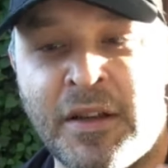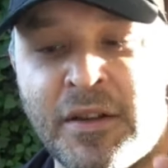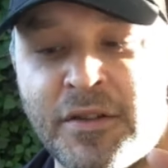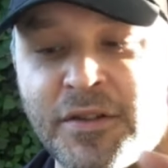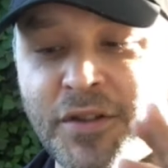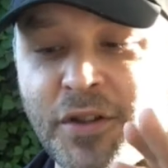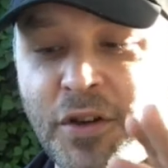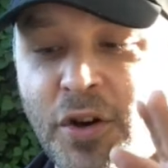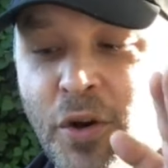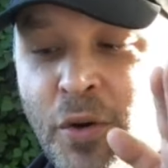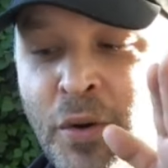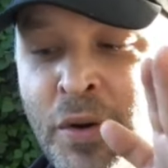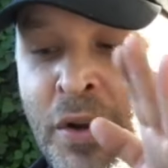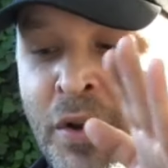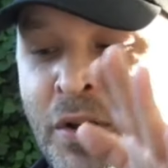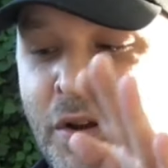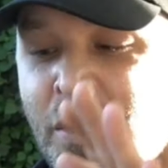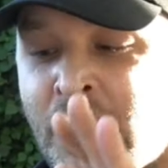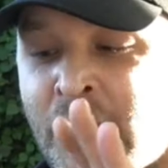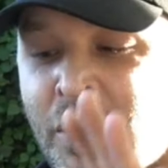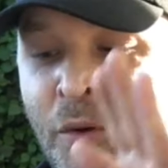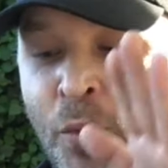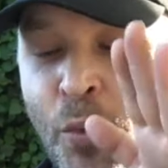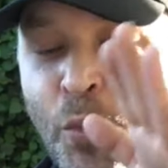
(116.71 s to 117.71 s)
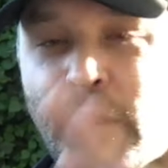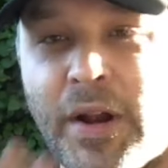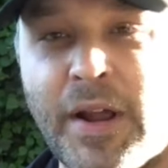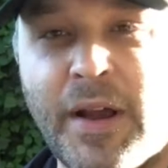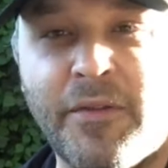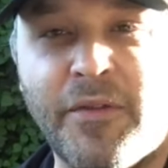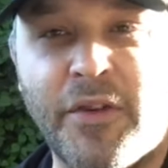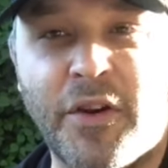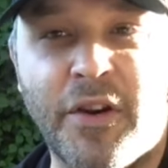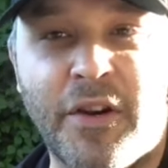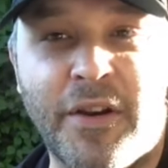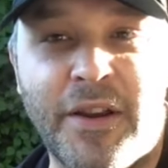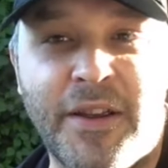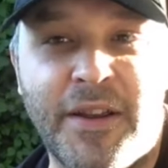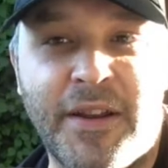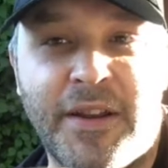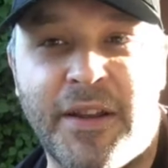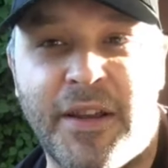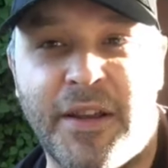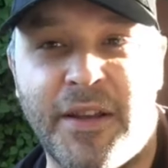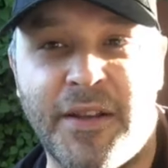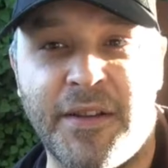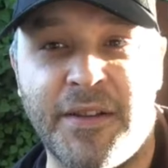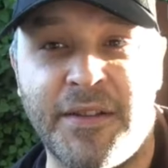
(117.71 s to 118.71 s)
So whatever it
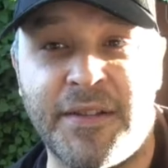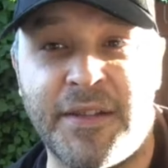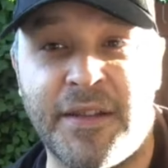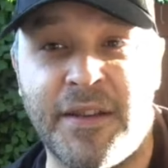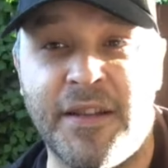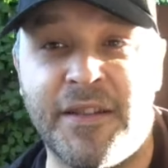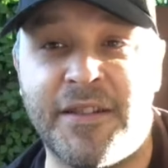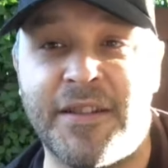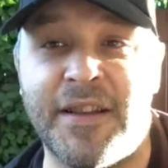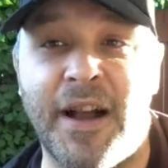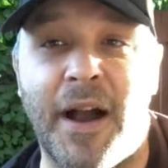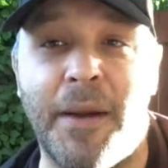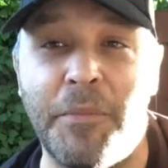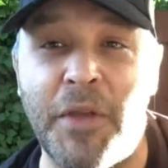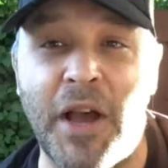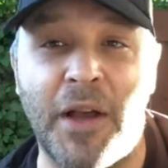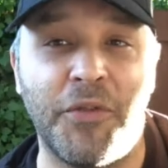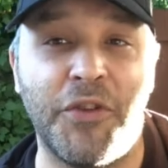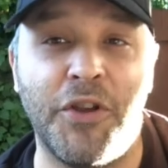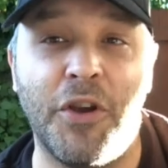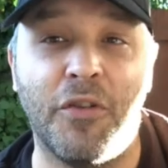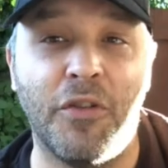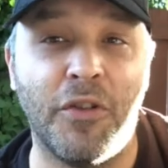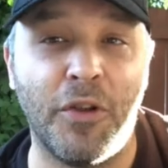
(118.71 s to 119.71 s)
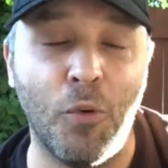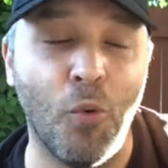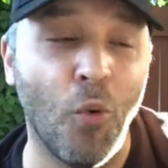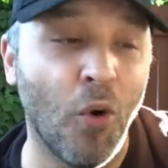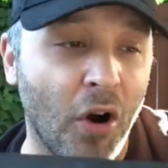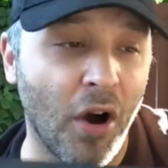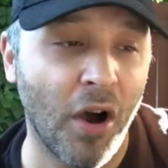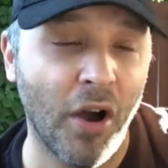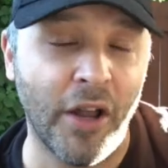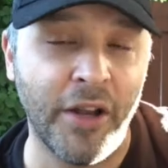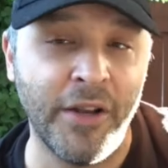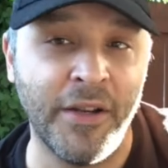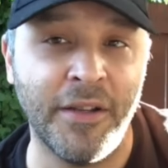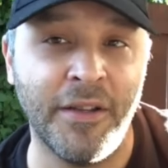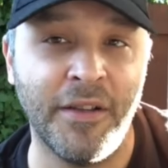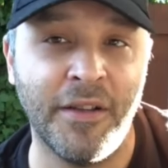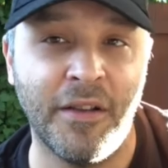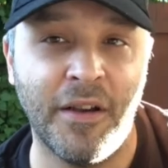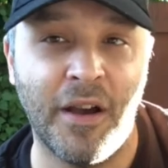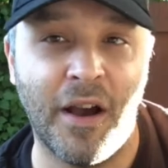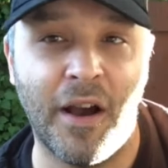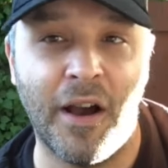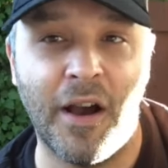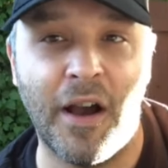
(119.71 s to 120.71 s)
is, I'm not the only one.
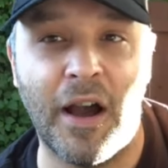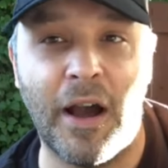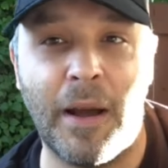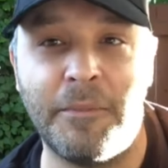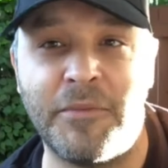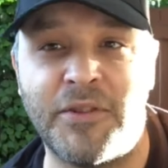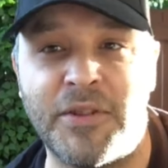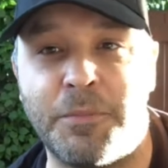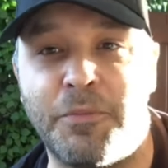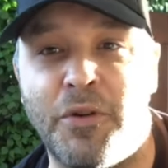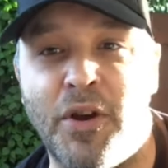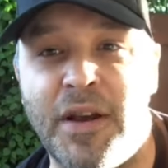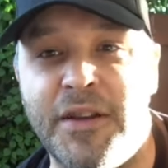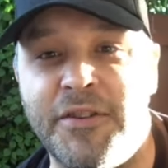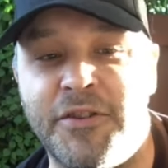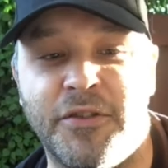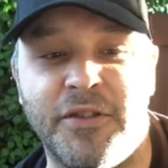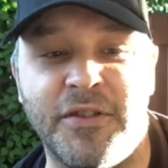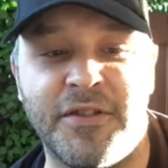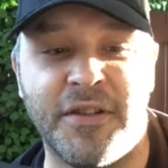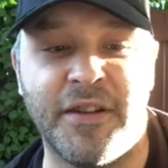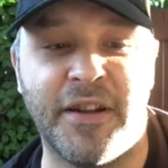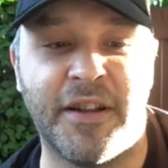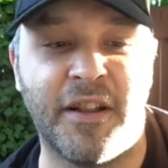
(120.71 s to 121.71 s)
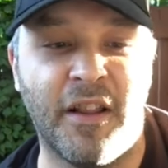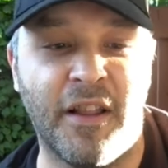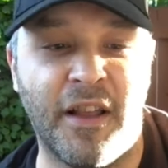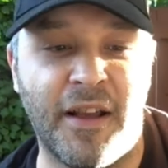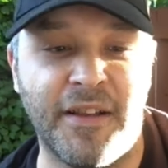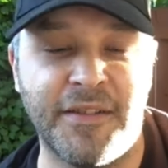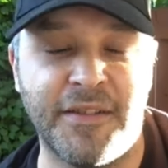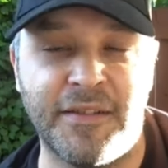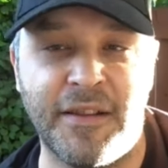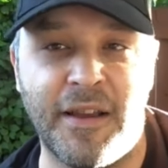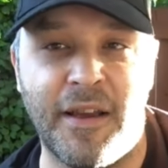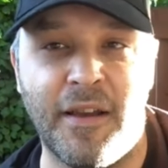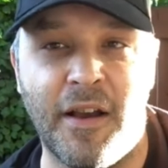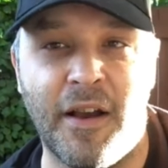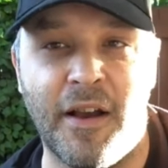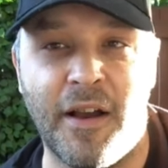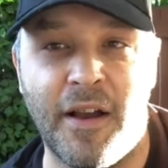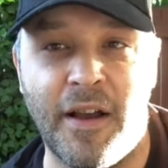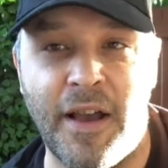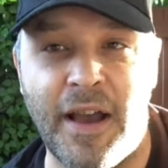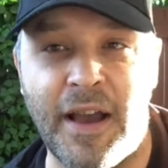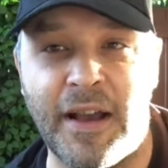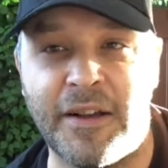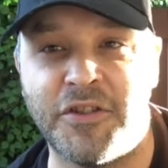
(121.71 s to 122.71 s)
I'm surprised there isn't a class
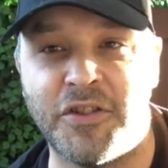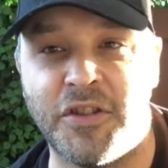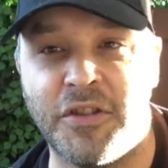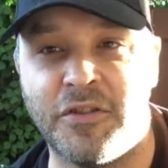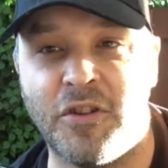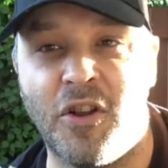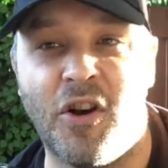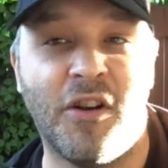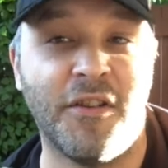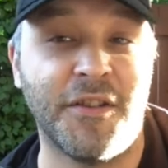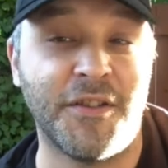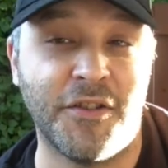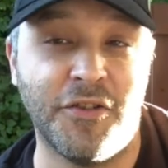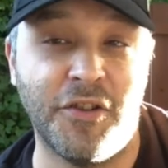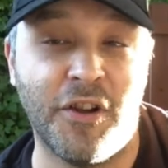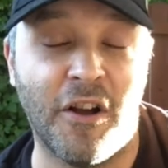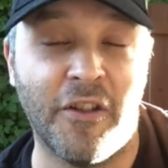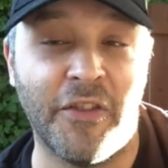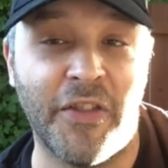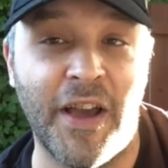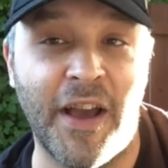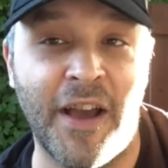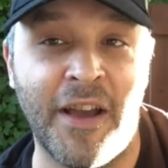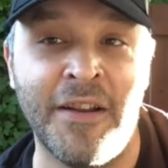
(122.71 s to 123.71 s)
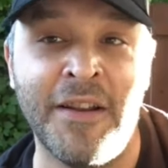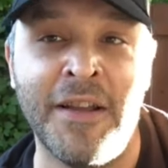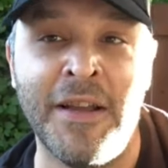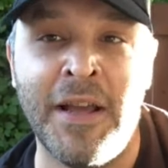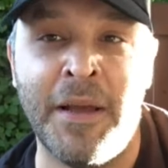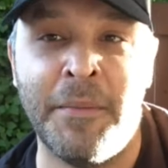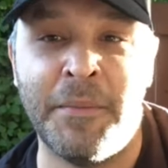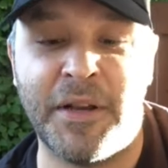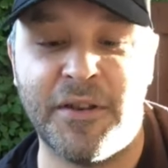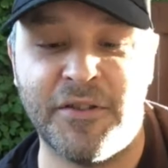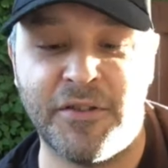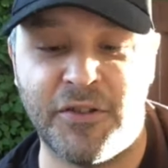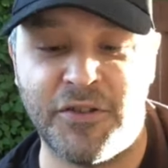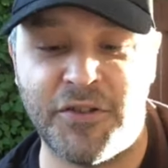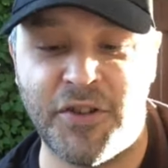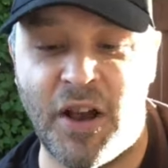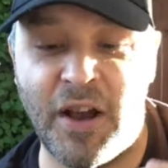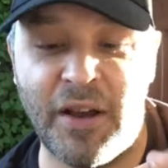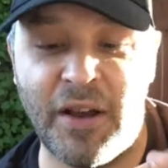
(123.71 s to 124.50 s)
action lawsuit on that, because there's